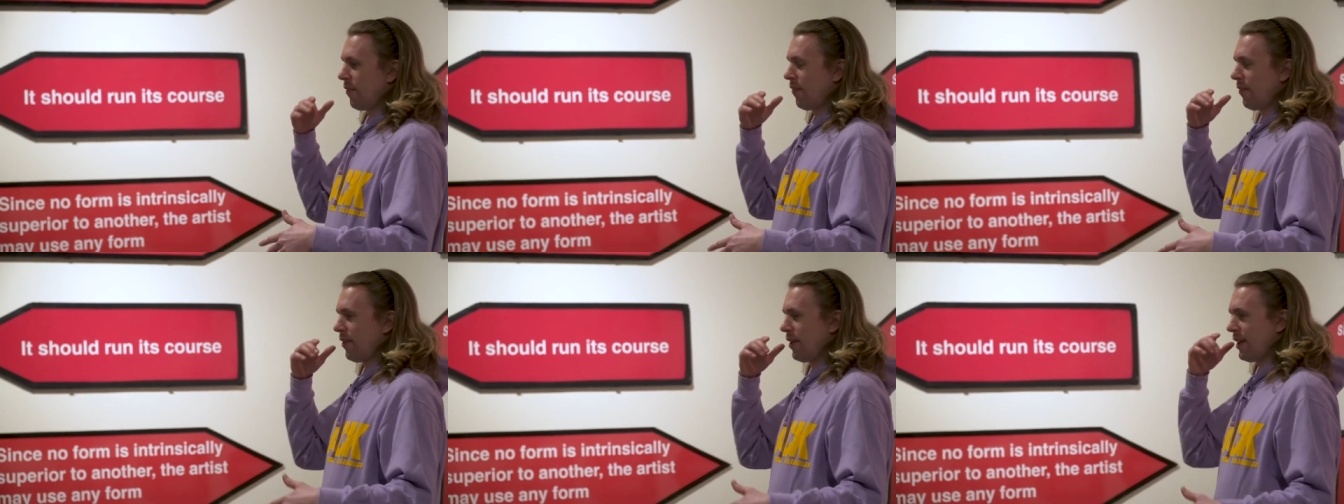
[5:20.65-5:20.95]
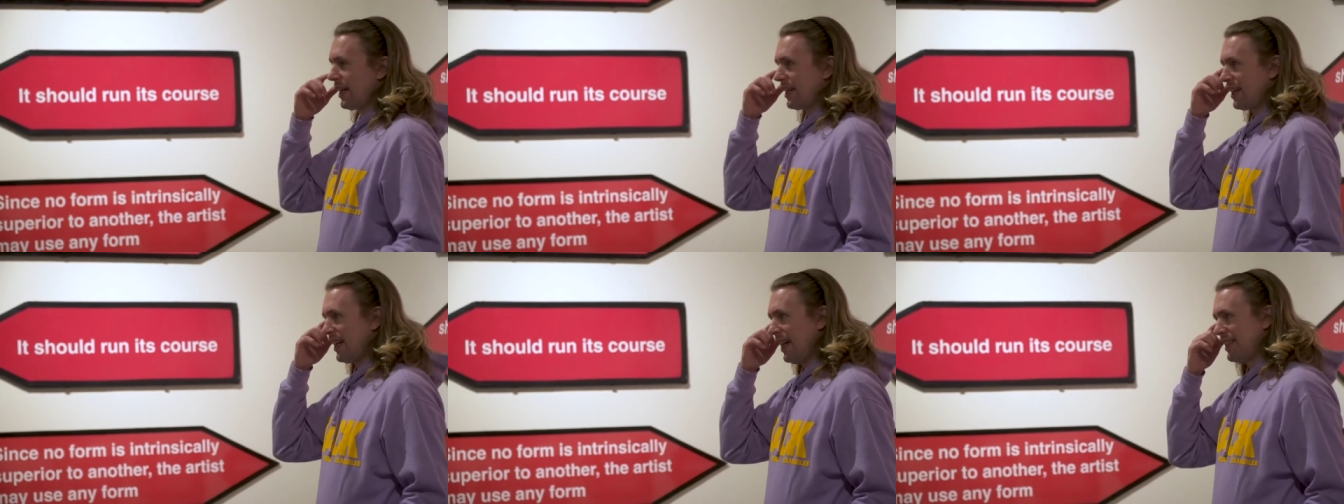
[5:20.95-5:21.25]

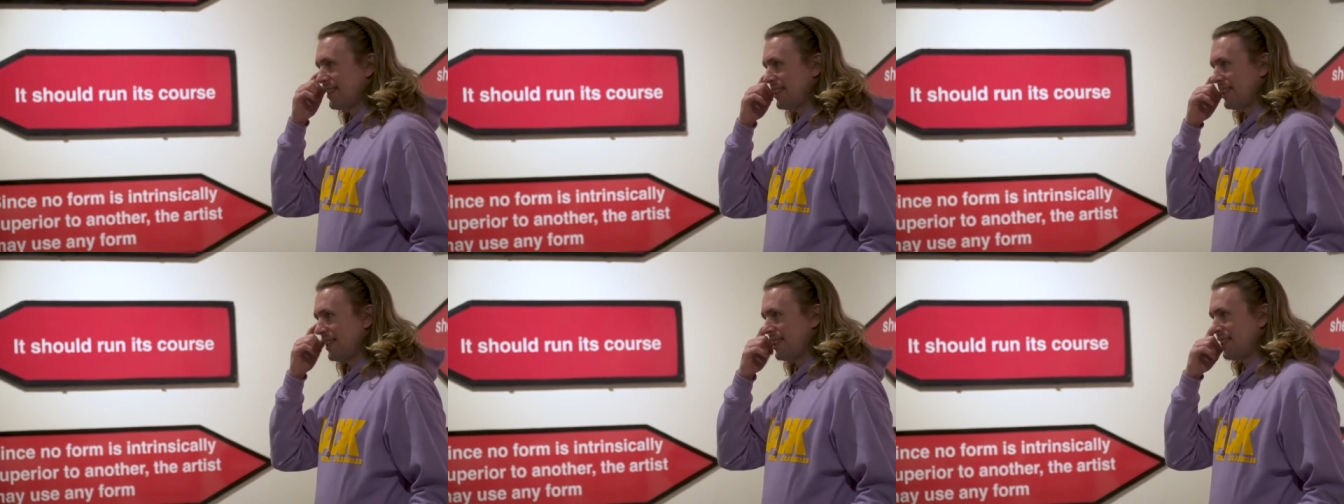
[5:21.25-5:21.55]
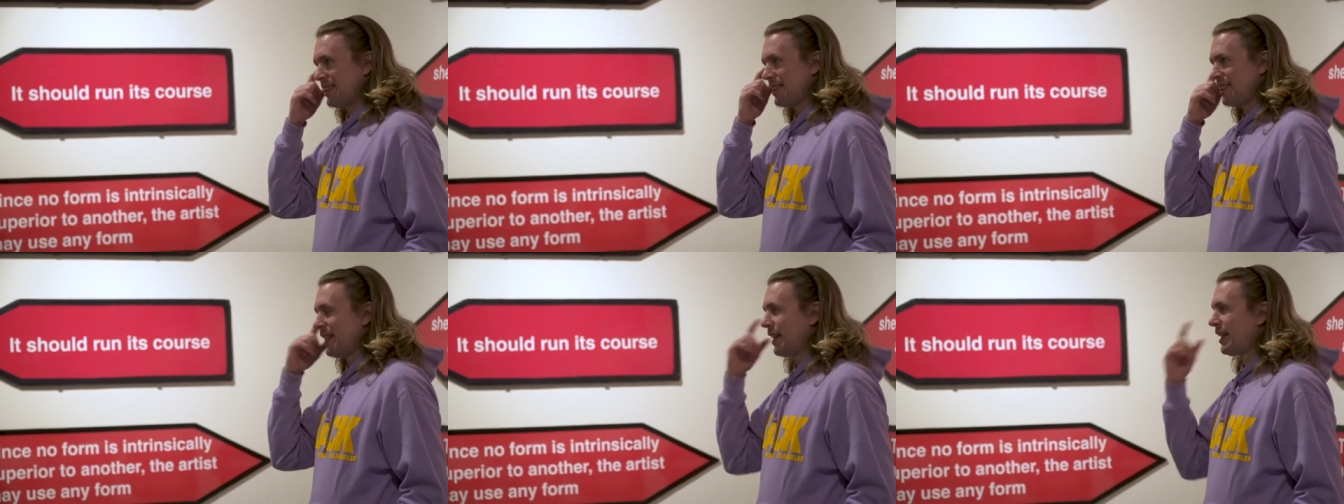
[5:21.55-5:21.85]
like, it's this
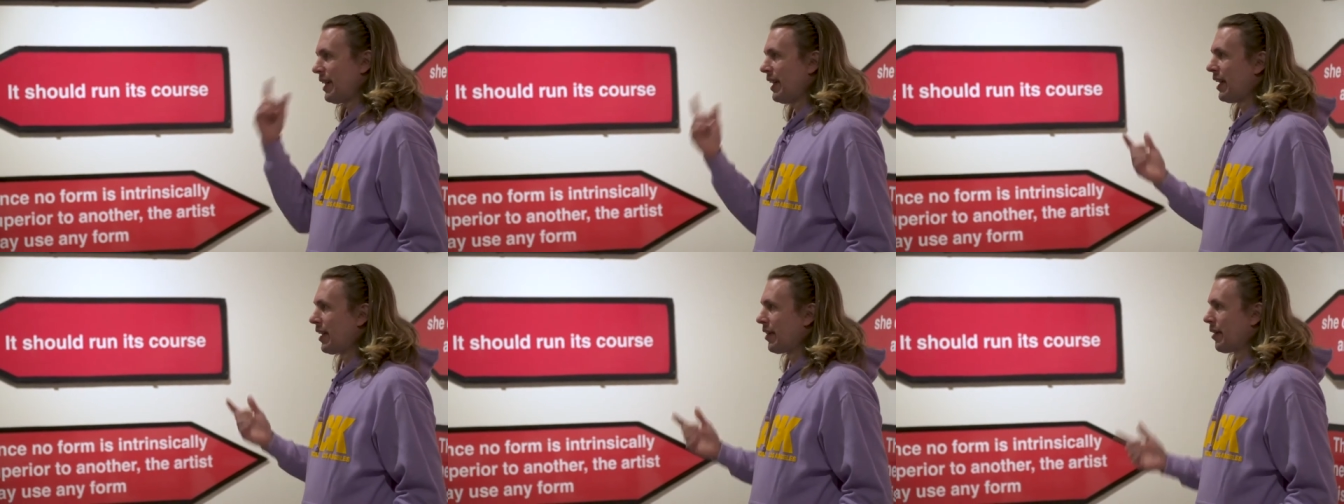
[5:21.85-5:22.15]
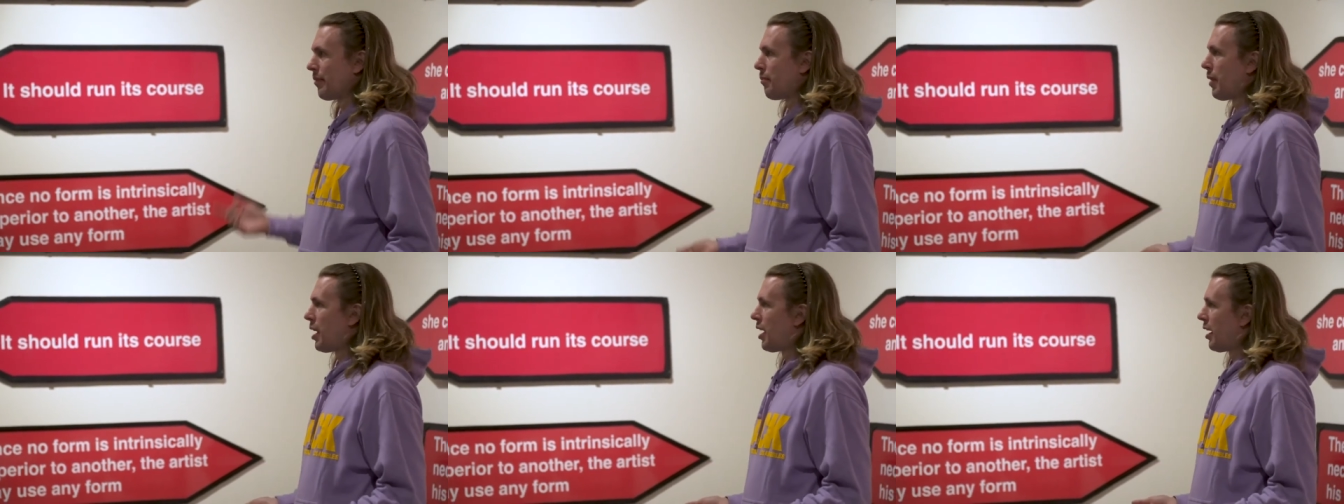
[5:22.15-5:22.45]
sticking in
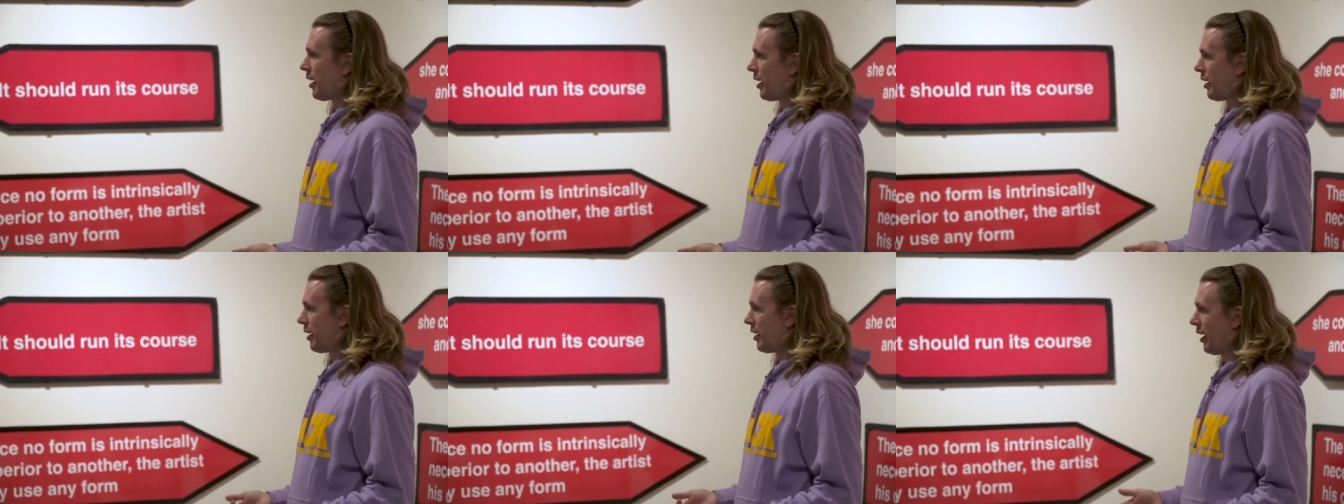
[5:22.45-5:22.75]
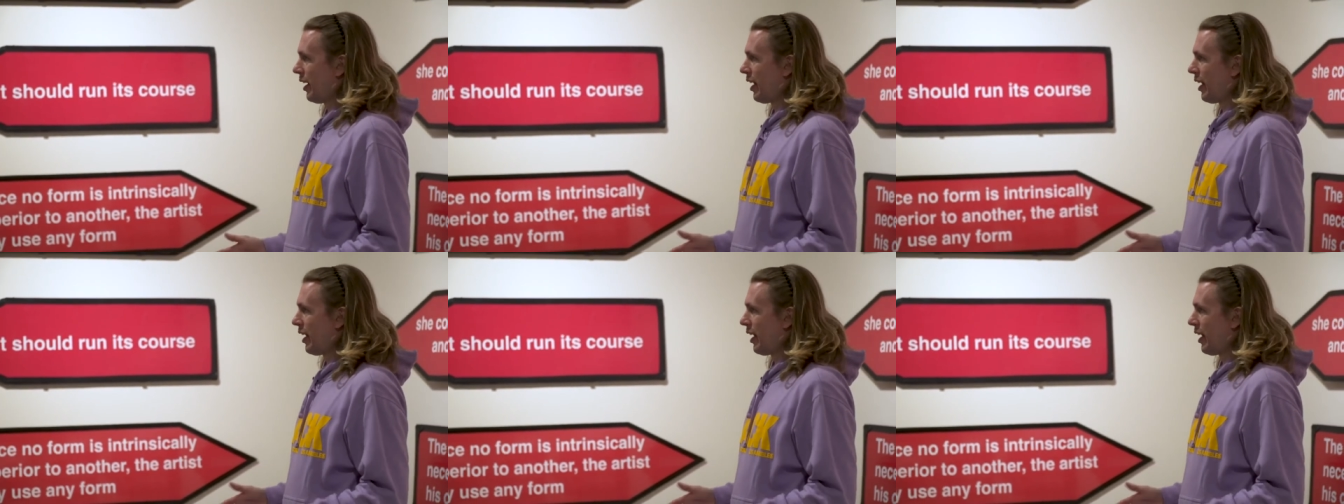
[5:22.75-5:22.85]
the mind.